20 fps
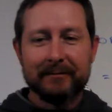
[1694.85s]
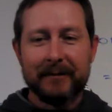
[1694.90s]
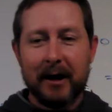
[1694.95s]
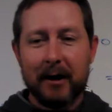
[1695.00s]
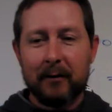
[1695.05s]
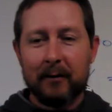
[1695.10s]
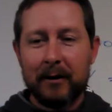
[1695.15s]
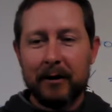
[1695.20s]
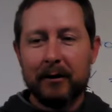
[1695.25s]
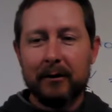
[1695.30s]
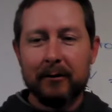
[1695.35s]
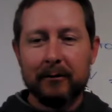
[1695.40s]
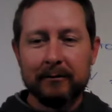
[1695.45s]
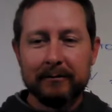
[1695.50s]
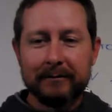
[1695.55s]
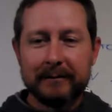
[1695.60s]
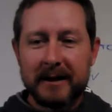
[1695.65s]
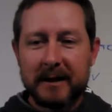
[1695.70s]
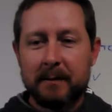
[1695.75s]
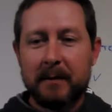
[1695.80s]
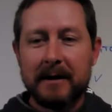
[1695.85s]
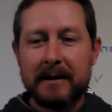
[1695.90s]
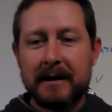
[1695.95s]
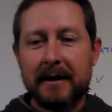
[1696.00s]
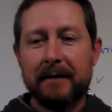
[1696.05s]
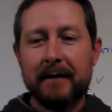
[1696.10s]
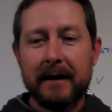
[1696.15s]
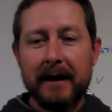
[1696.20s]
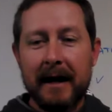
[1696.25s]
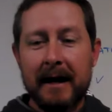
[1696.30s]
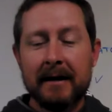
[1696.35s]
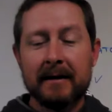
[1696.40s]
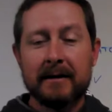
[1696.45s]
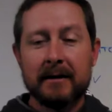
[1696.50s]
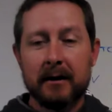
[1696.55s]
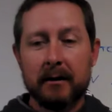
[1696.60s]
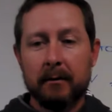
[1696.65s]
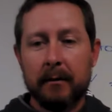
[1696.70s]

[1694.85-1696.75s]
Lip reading: a real specific answer,